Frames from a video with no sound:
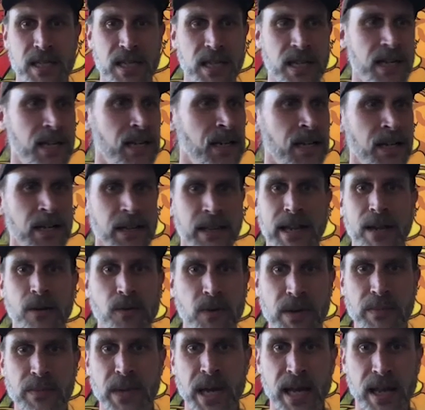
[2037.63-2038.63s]
And I think
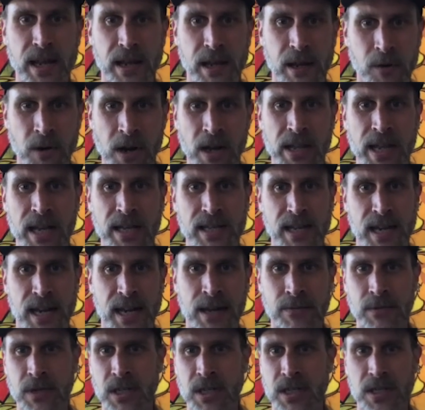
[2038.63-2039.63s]
we met around that
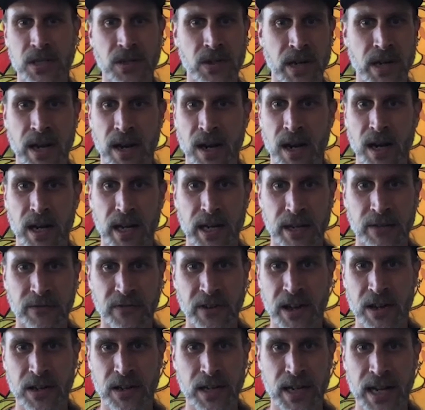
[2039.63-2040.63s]
time because you and Eric had
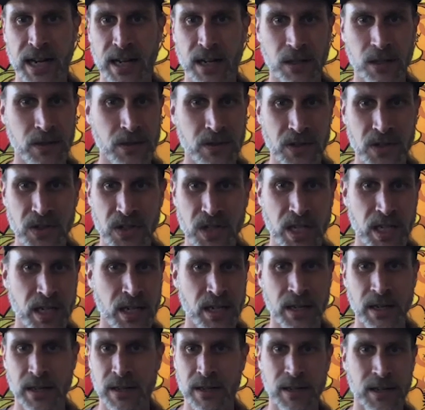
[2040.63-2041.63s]
founded
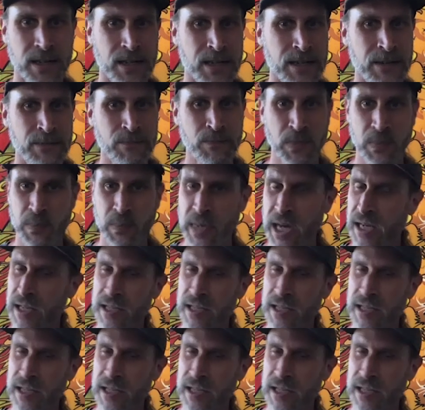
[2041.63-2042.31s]
Ecolution and met in